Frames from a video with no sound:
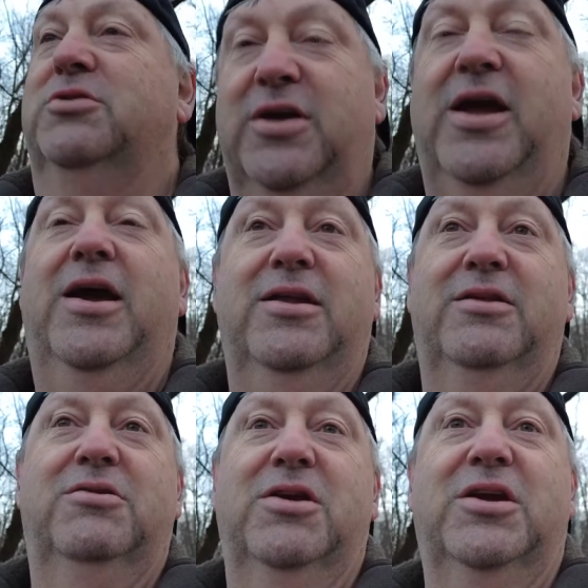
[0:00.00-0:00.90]
Yeah,
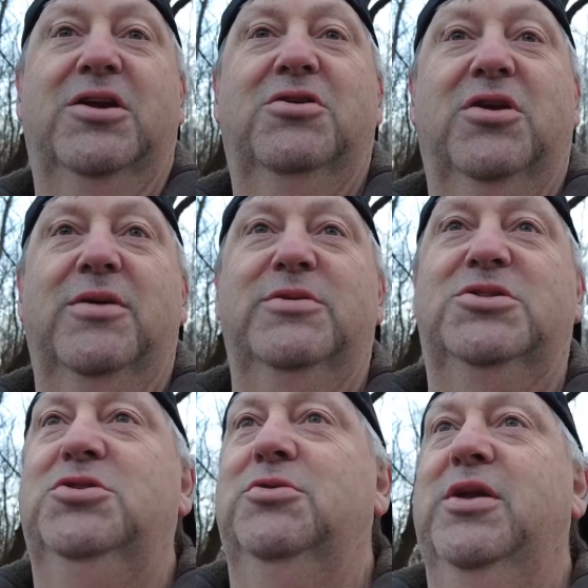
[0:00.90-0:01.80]
you can get a good
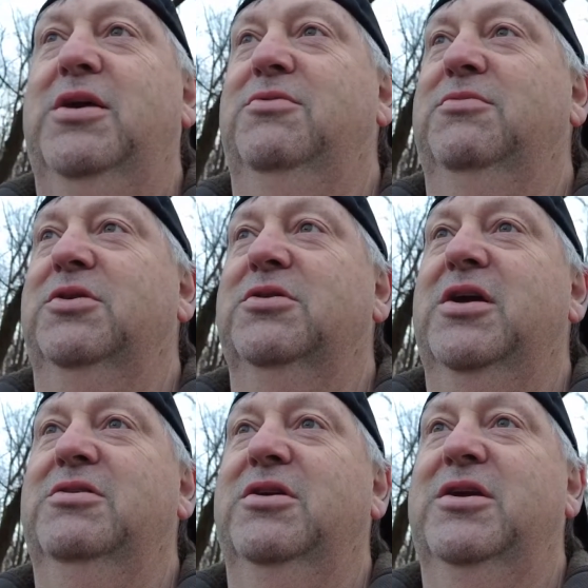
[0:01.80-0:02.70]
image doing that, but you're
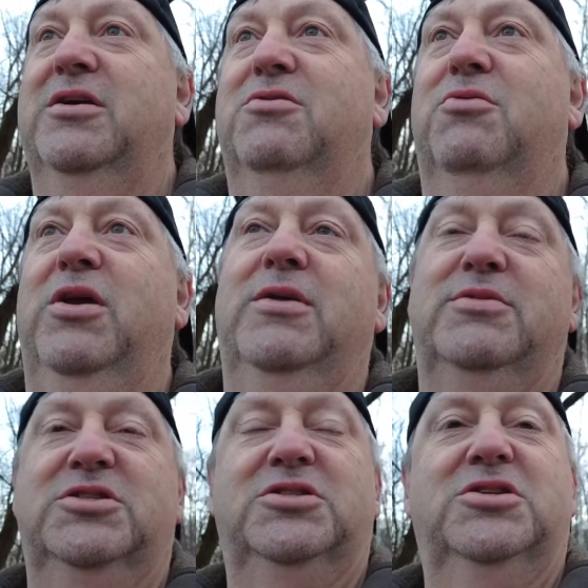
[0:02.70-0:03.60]
not going to get great
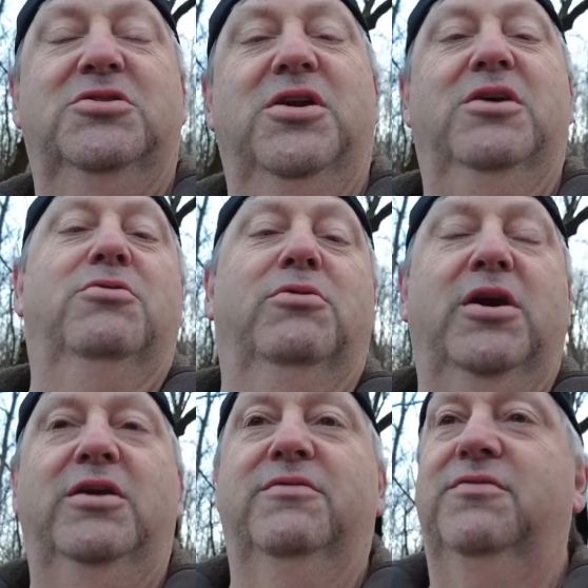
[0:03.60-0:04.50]
images, and they're not
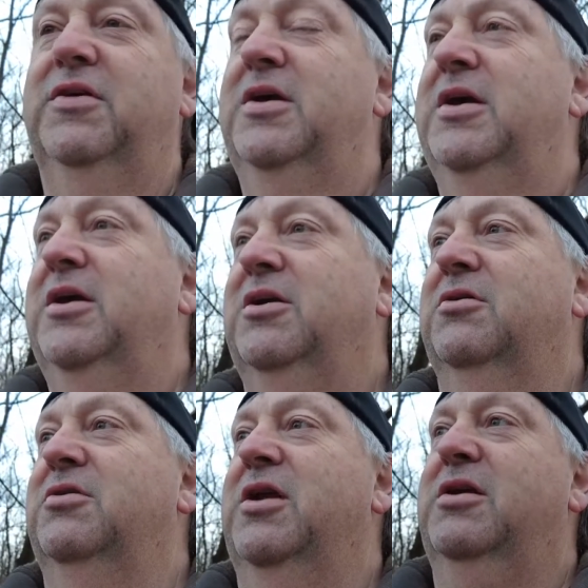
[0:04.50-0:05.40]
creative.
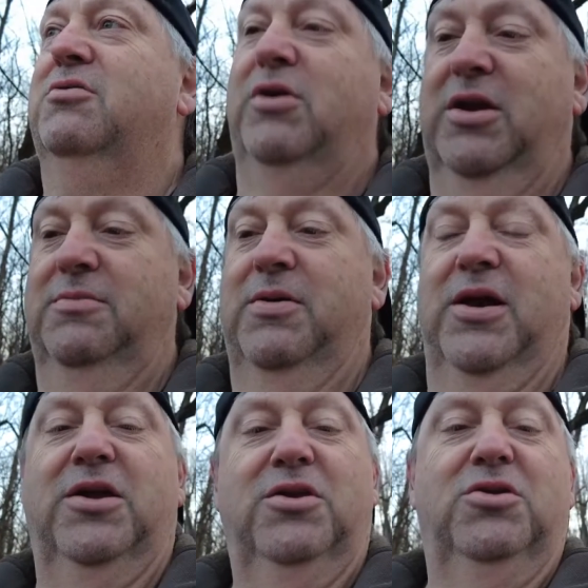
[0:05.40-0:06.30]
They're not created by
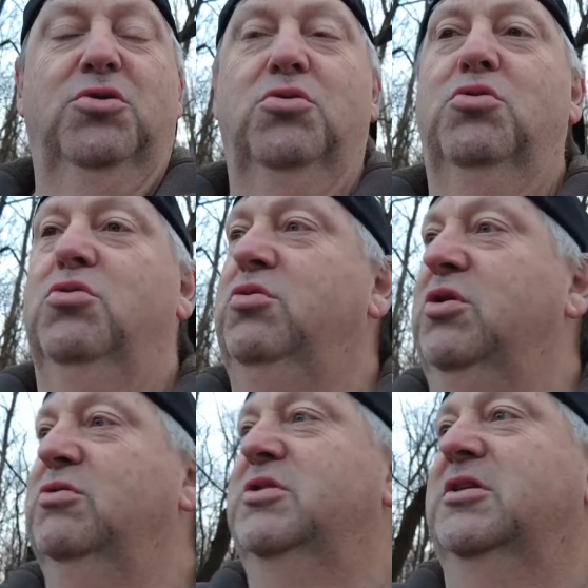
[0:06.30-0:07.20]
you
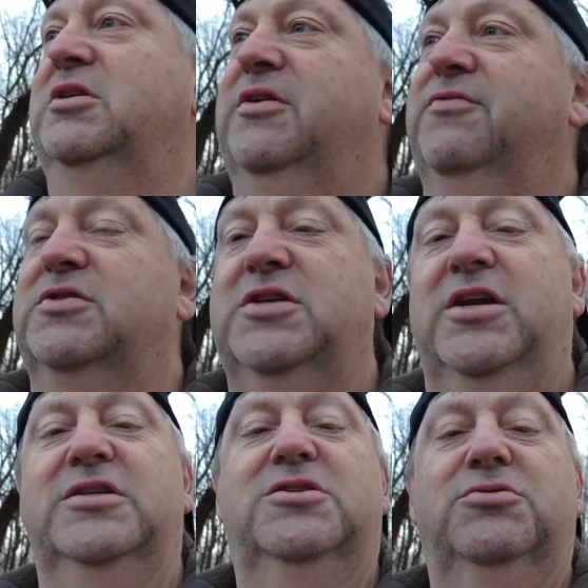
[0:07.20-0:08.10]
using the different
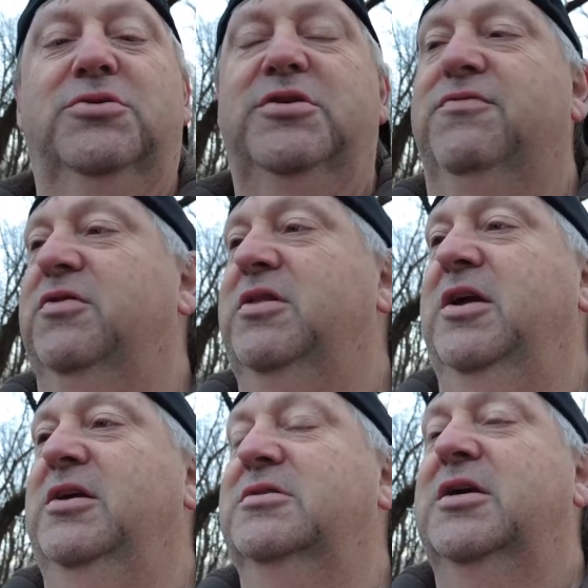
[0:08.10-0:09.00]
settings and doing different
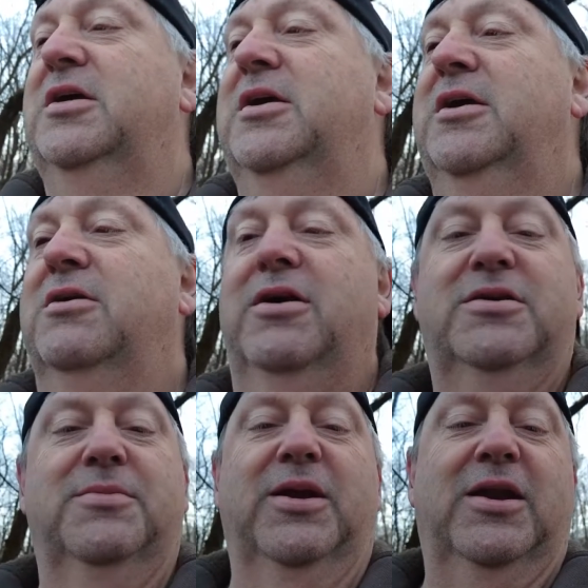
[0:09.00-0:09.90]
things, all right,
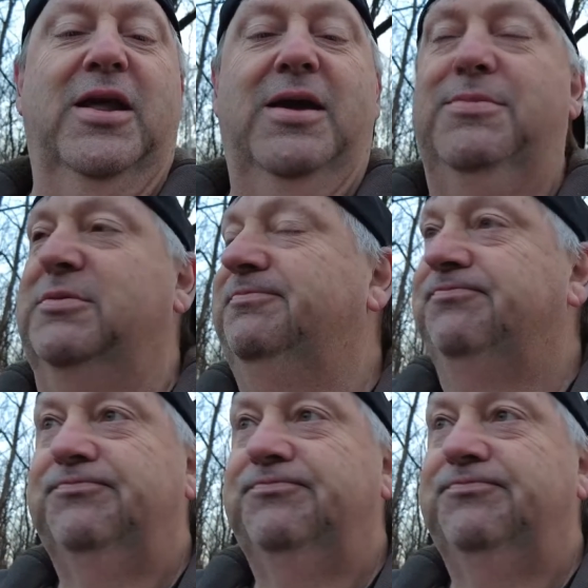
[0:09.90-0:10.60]
to make it happen.